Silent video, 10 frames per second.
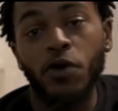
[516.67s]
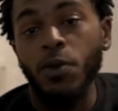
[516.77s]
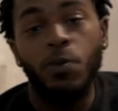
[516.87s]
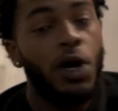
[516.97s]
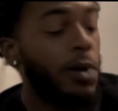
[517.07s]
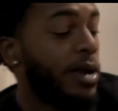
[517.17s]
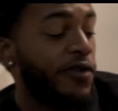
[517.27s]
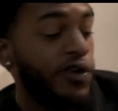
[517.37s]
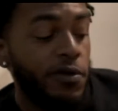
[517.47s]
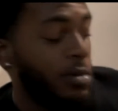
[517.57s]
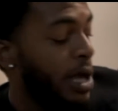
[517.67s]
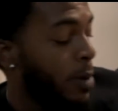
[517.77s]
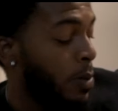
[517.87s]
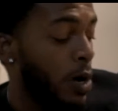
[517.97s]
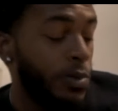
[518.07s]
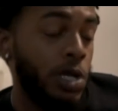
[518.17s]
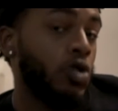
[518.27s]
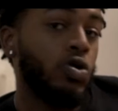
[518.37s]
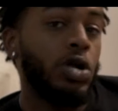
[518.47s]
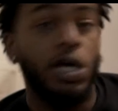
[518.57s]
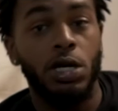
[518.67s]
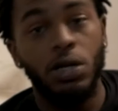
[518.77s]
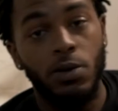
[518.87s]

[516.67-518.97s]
I never even let my mom meet no girl. Like,